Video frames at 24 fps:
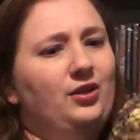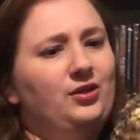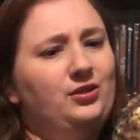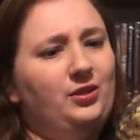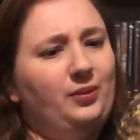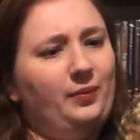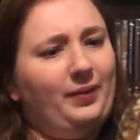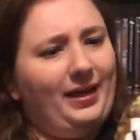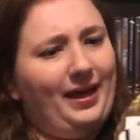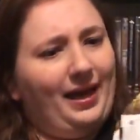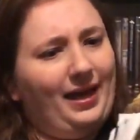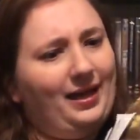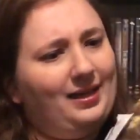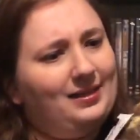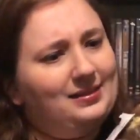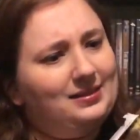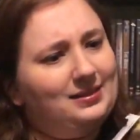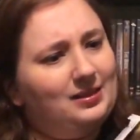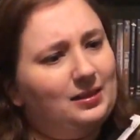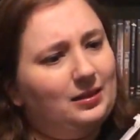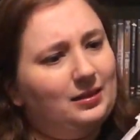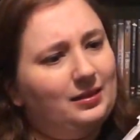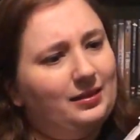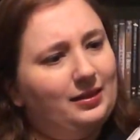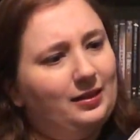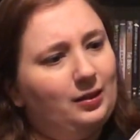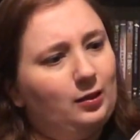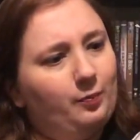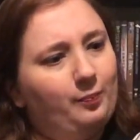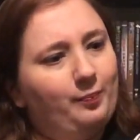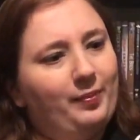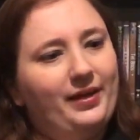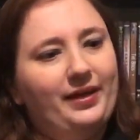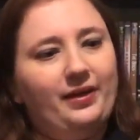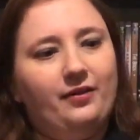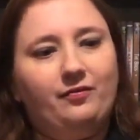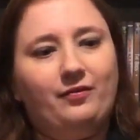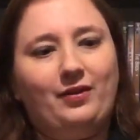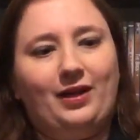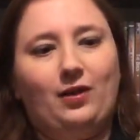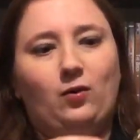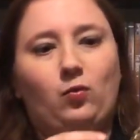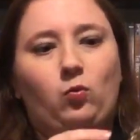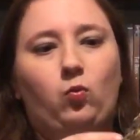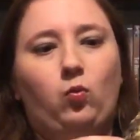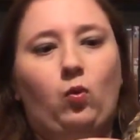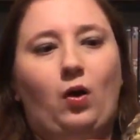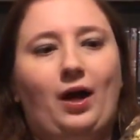So he has a little bit of like
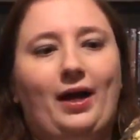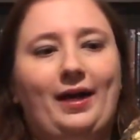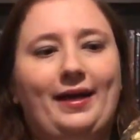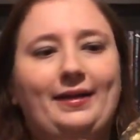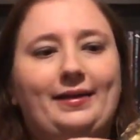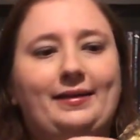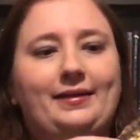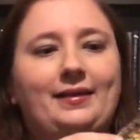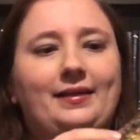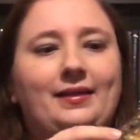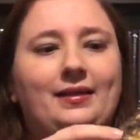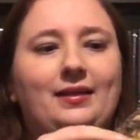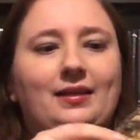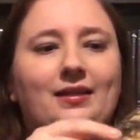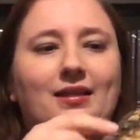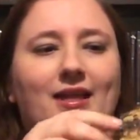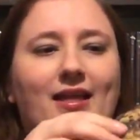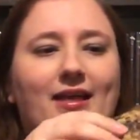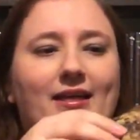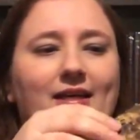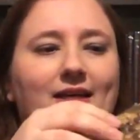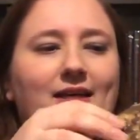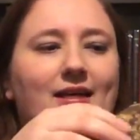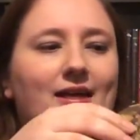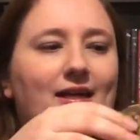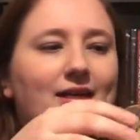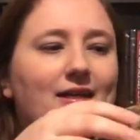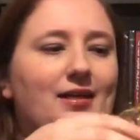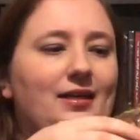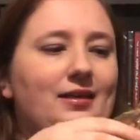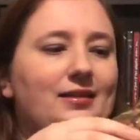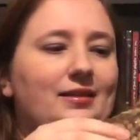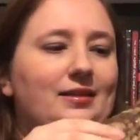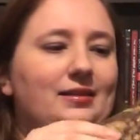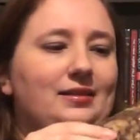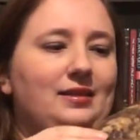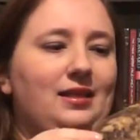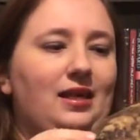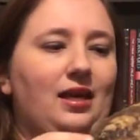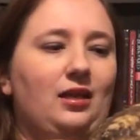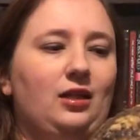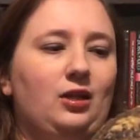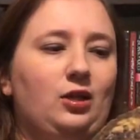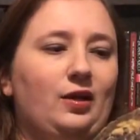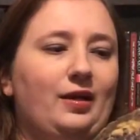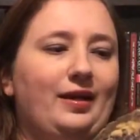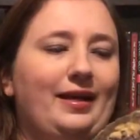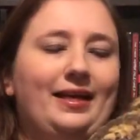white, like kind of
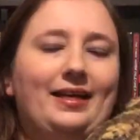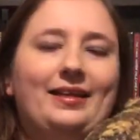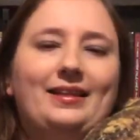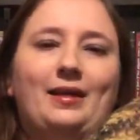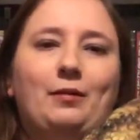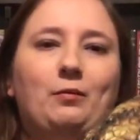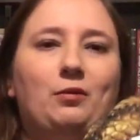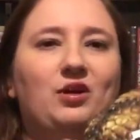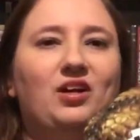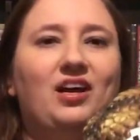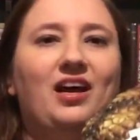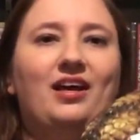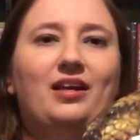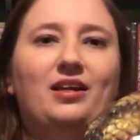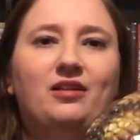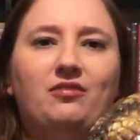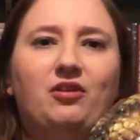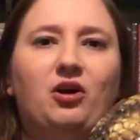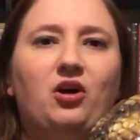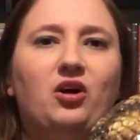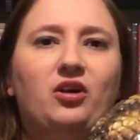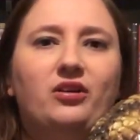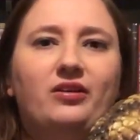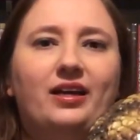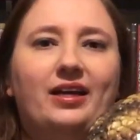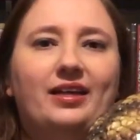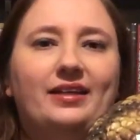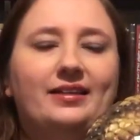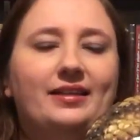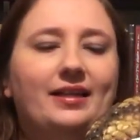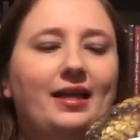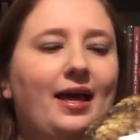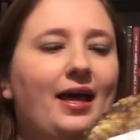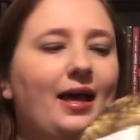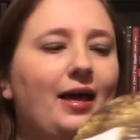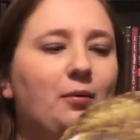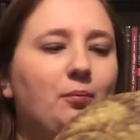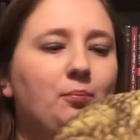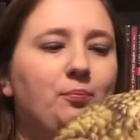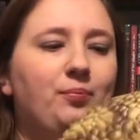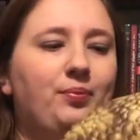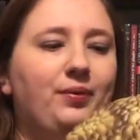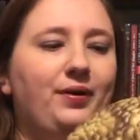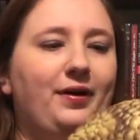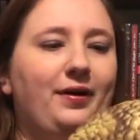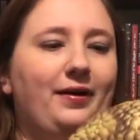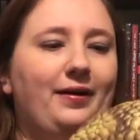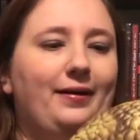discoloring. They were kind of all like that,
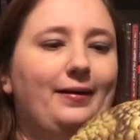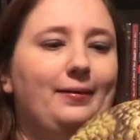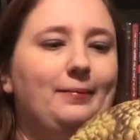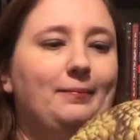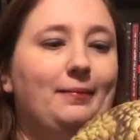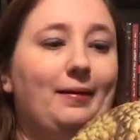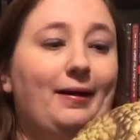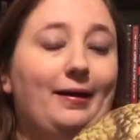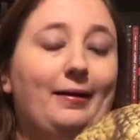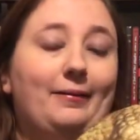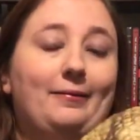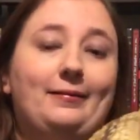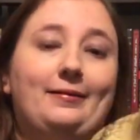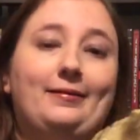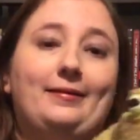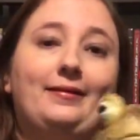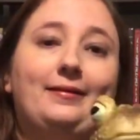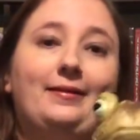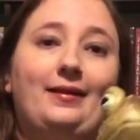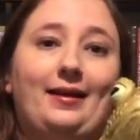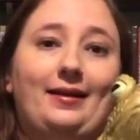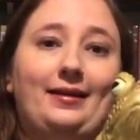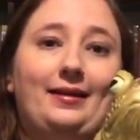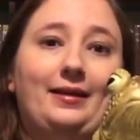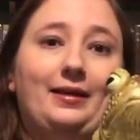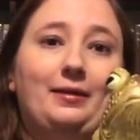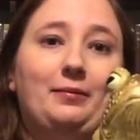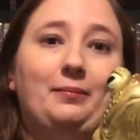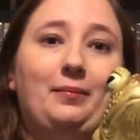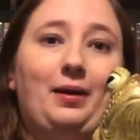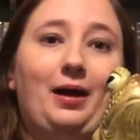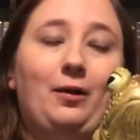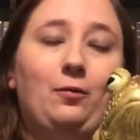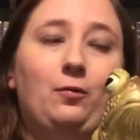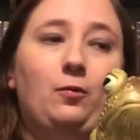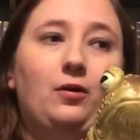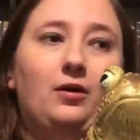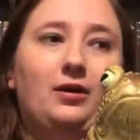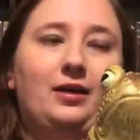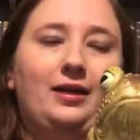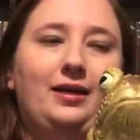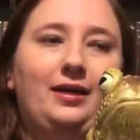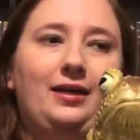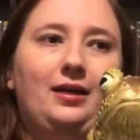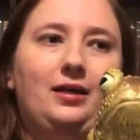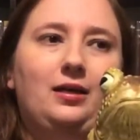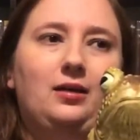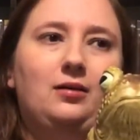but I really like him. I wanted
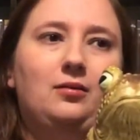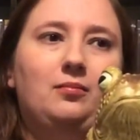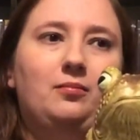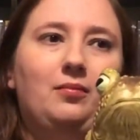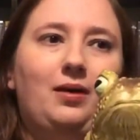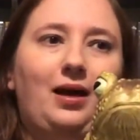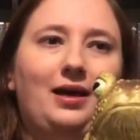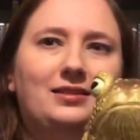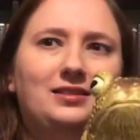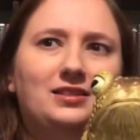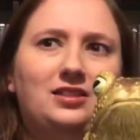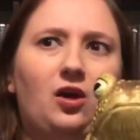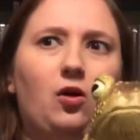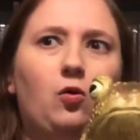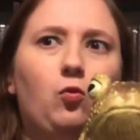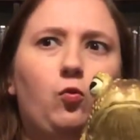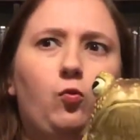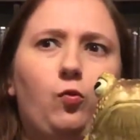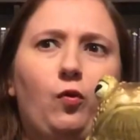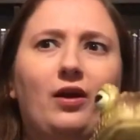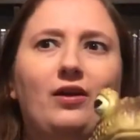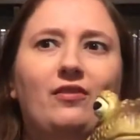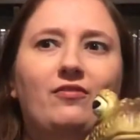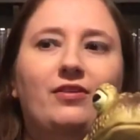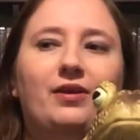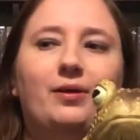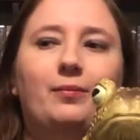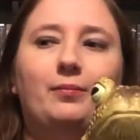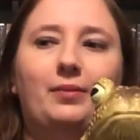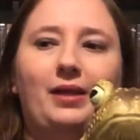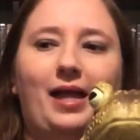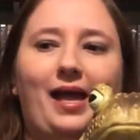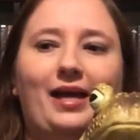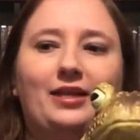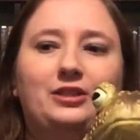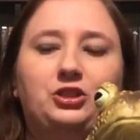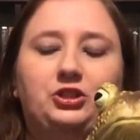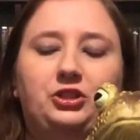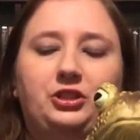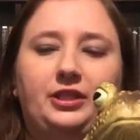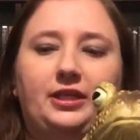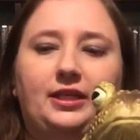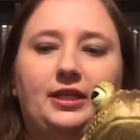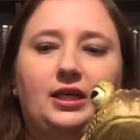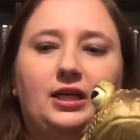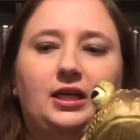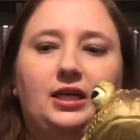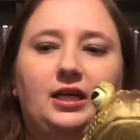him. I saw one of him last
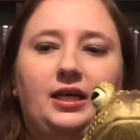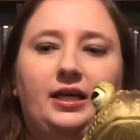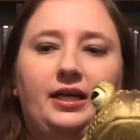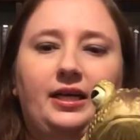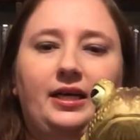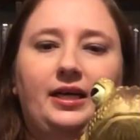year